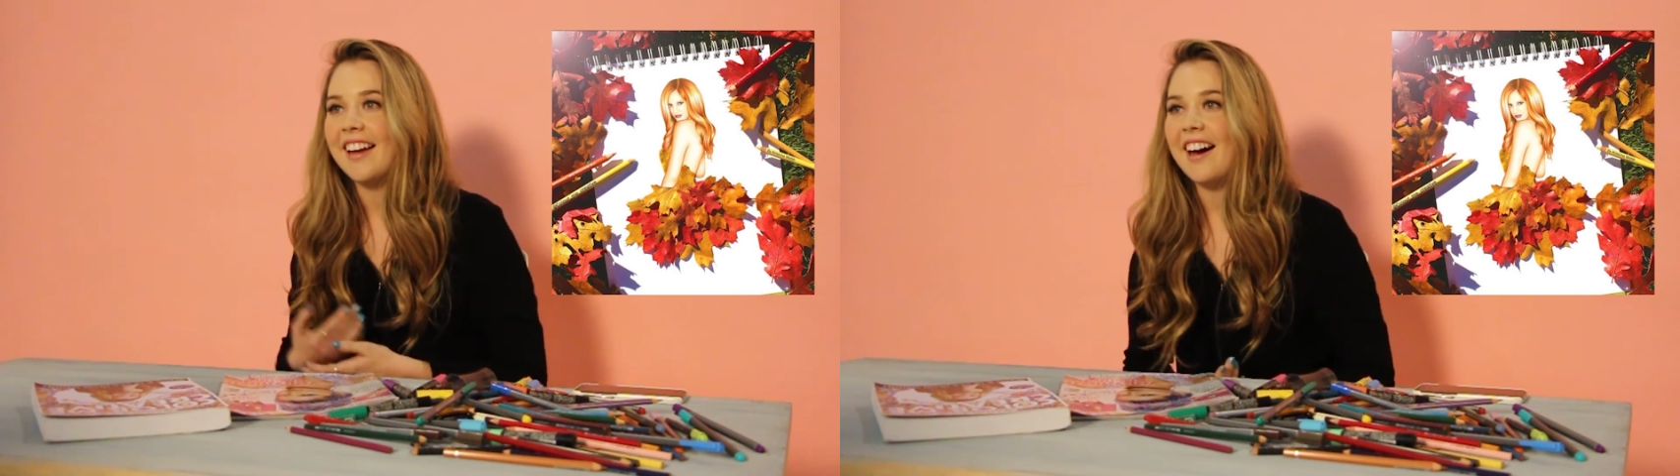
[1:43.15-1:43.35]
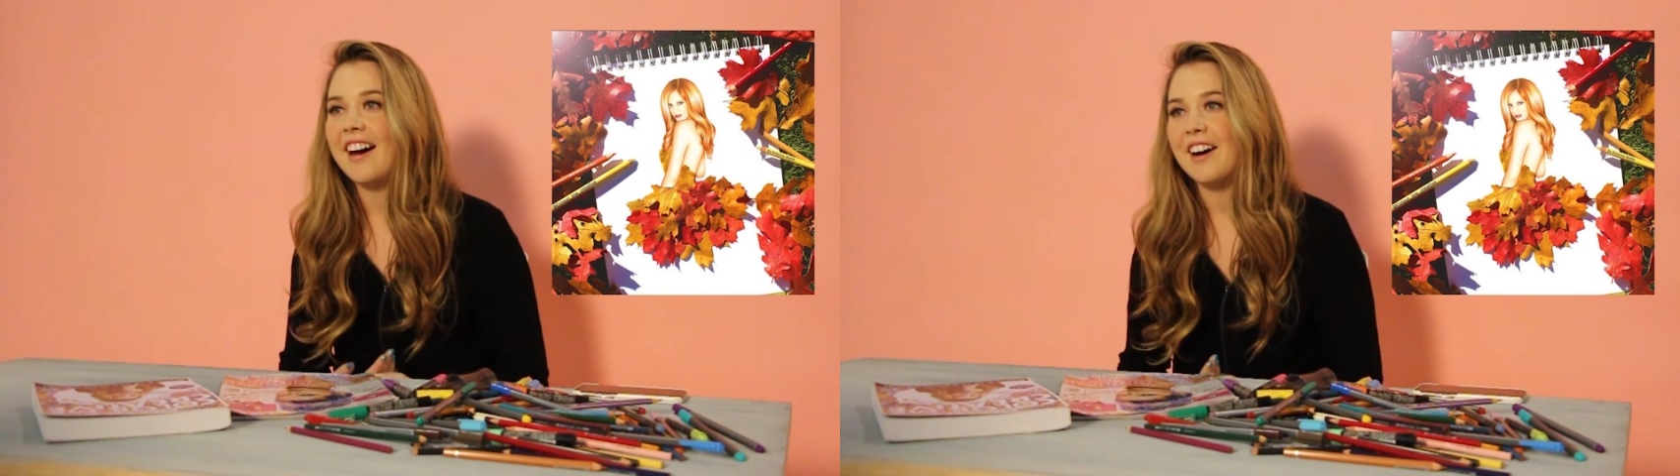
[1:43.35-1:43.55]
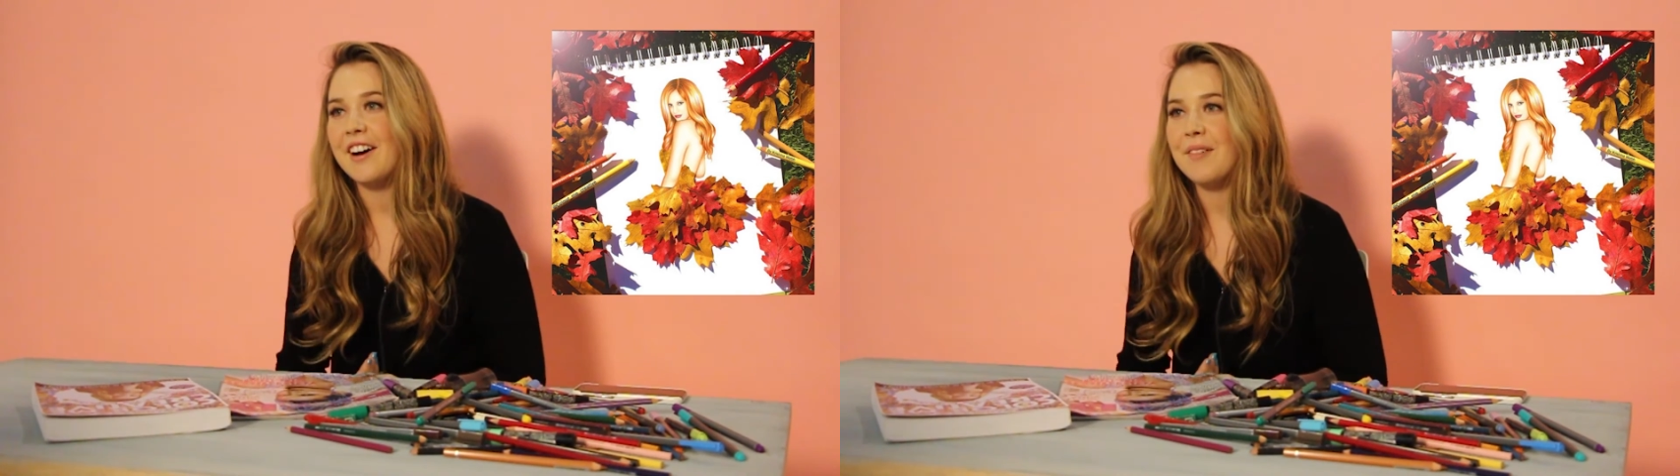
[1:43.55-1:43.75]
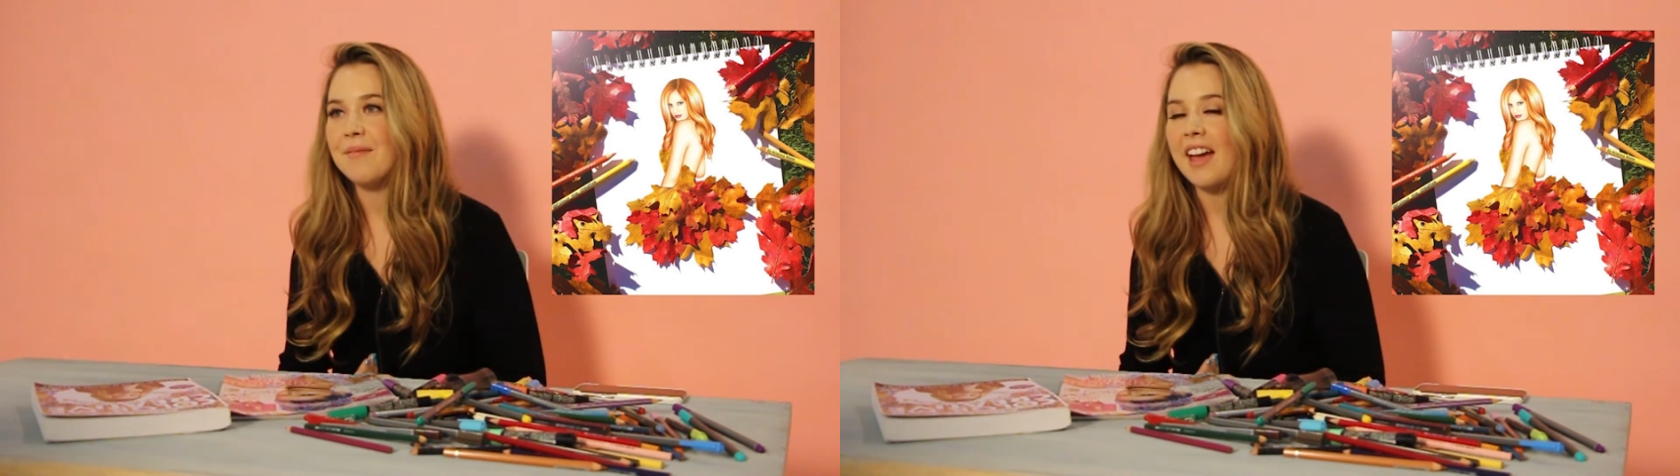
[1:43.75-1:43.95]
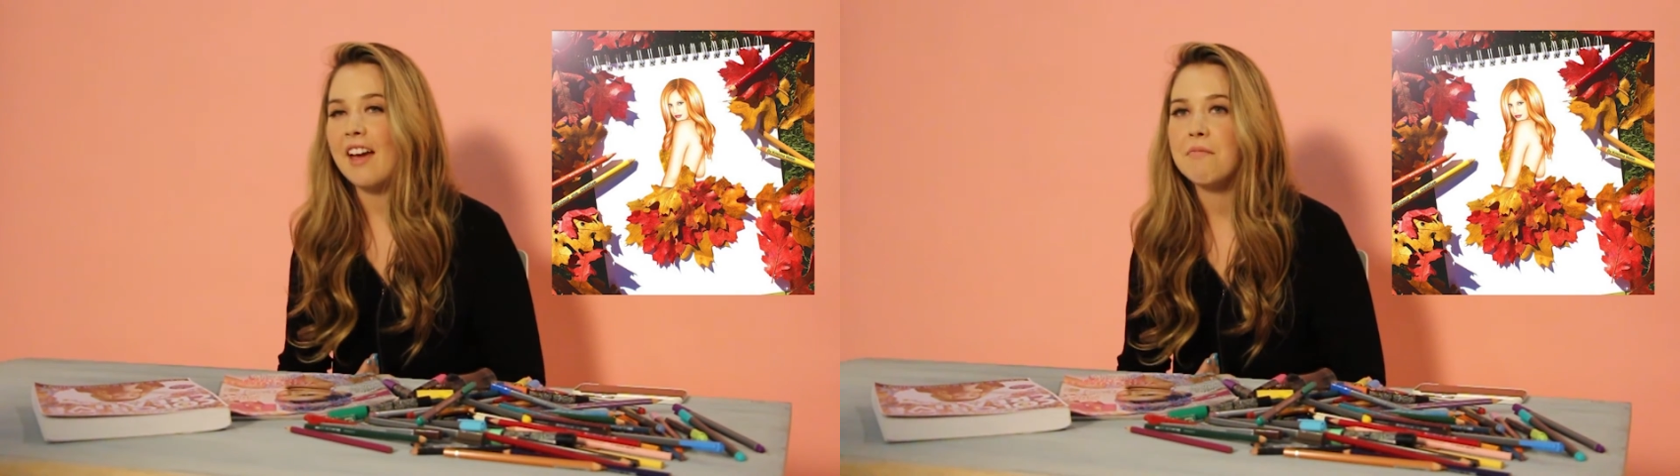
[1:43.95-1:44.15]
I
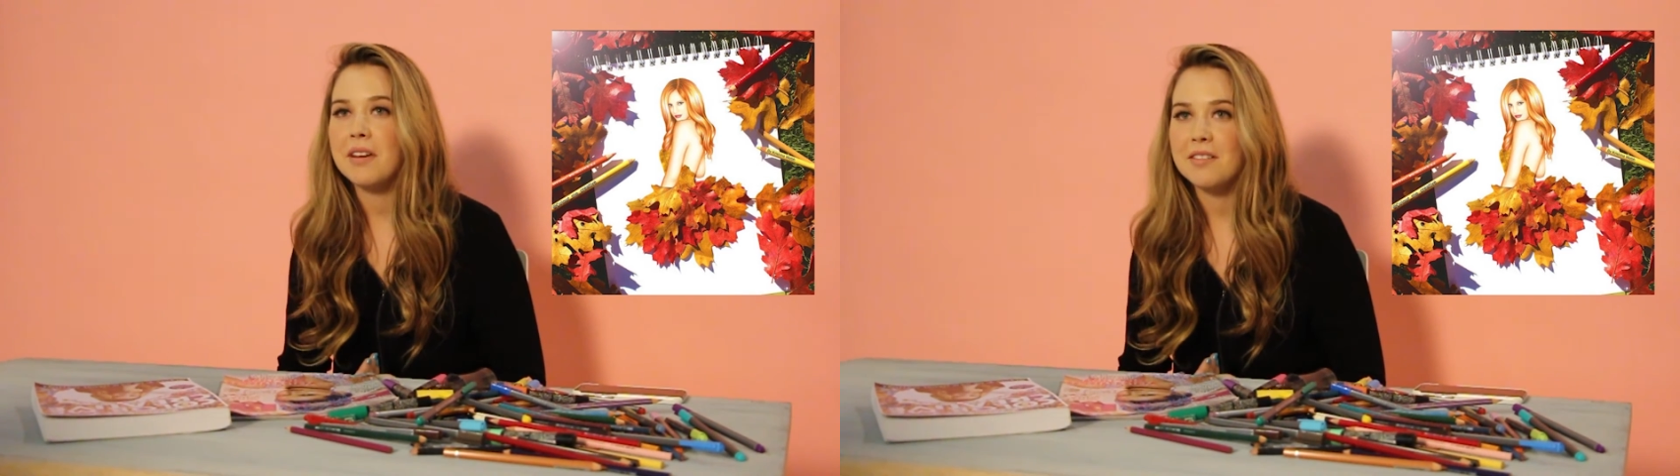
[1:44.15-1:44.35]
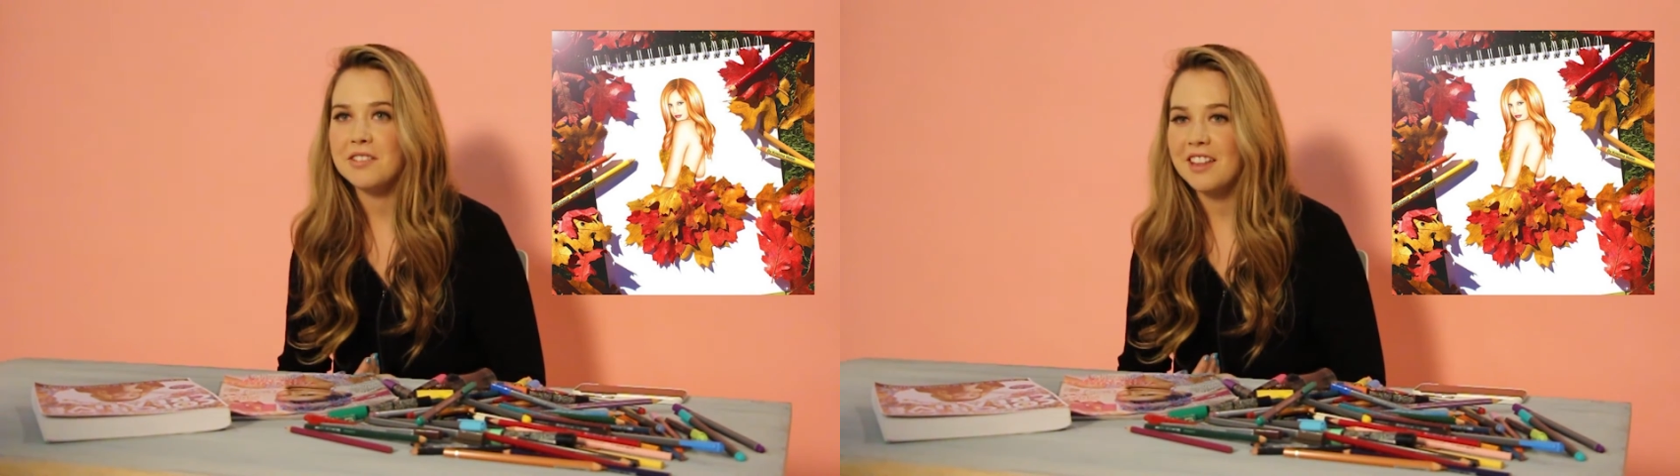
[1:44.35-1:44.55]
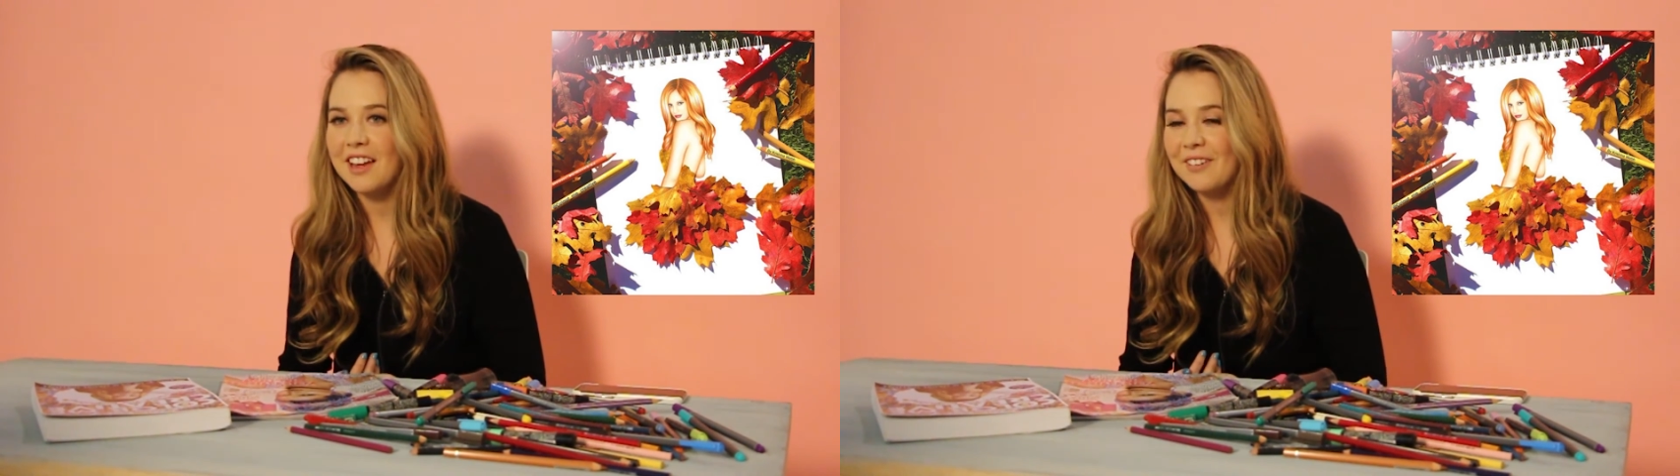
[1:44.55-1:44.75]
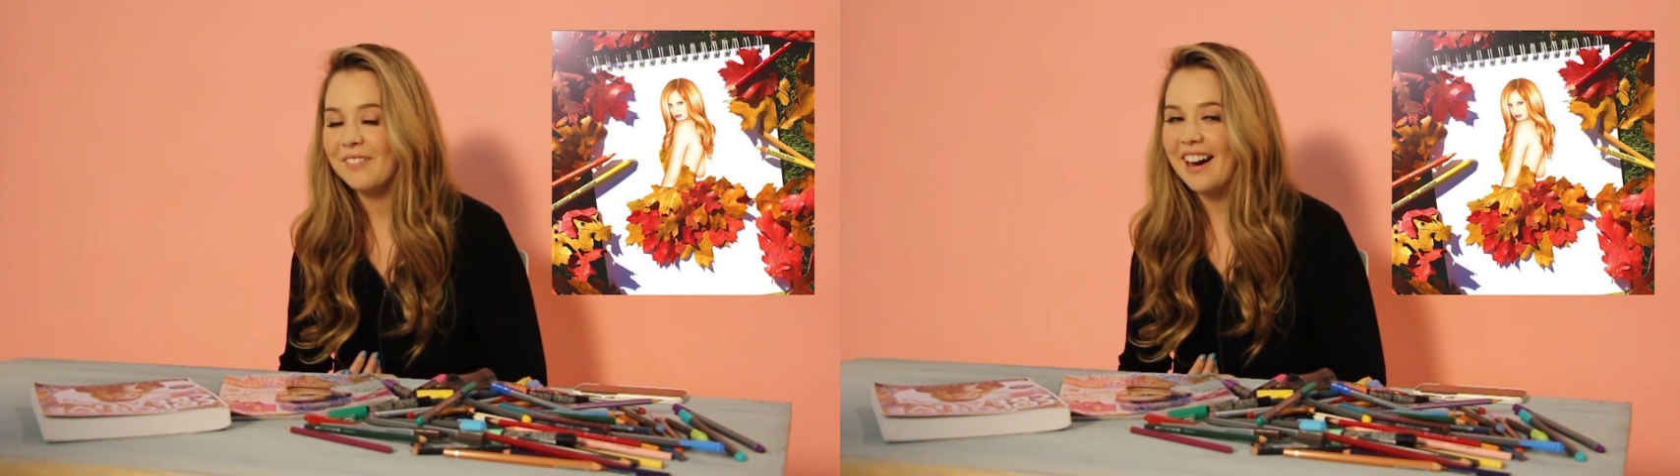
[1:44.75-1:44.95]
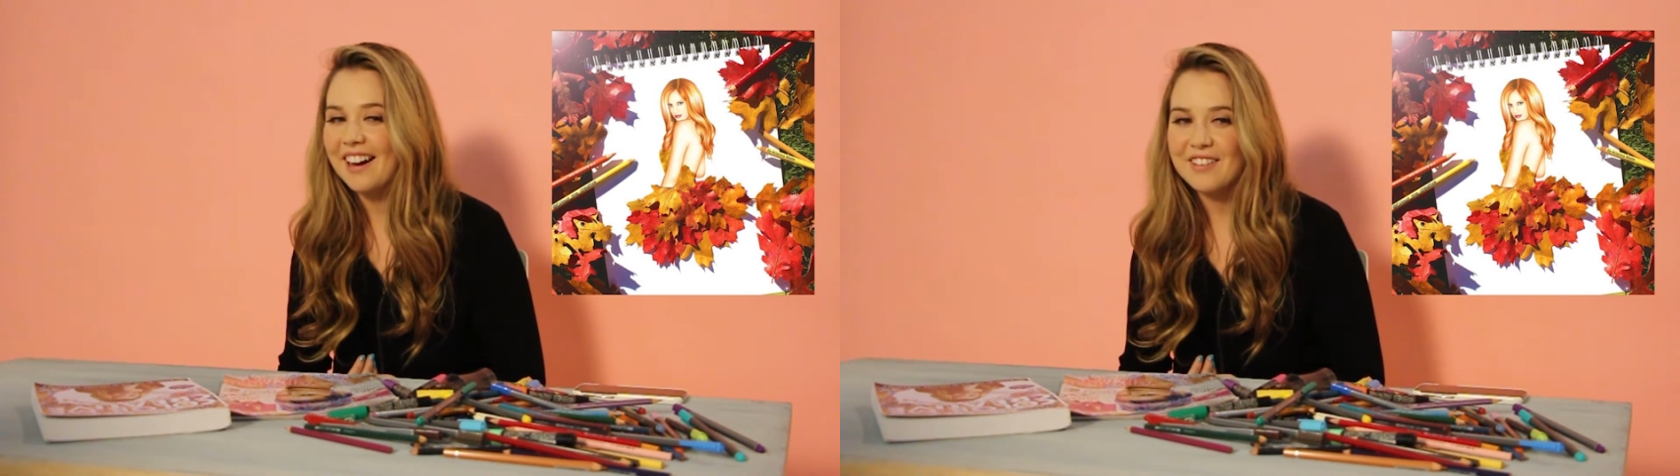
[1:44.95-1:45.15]
haven't been able to do that in a
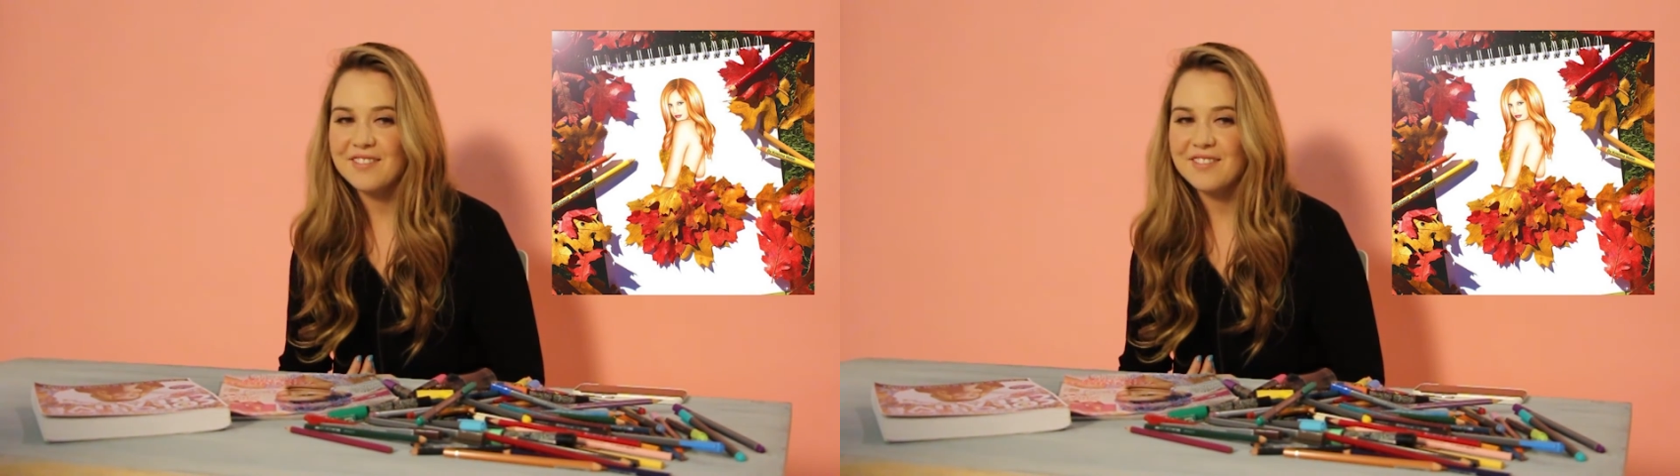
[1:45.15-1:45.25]
while,